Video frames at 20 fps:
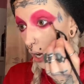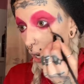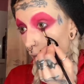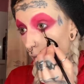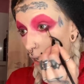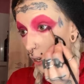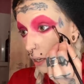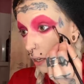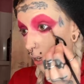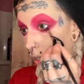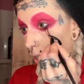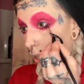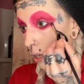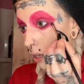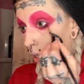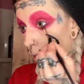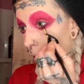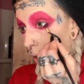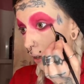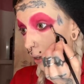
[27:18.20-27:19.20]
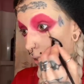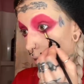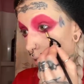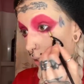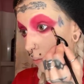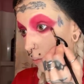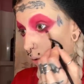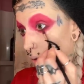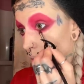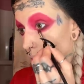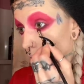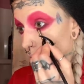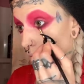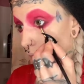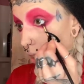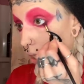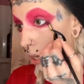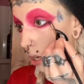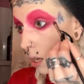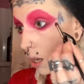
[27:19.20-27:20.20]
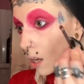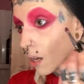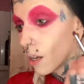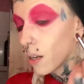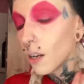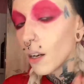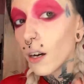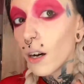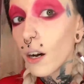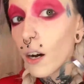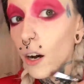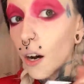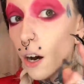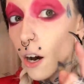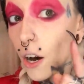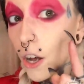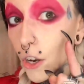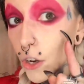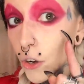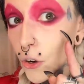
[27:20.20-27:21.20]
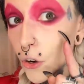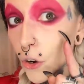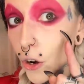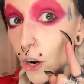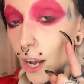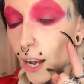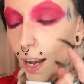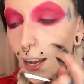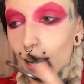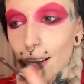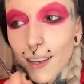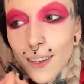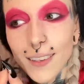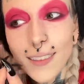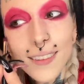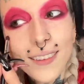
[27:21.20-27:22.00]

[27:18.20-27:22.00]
eye, a smoky under eye.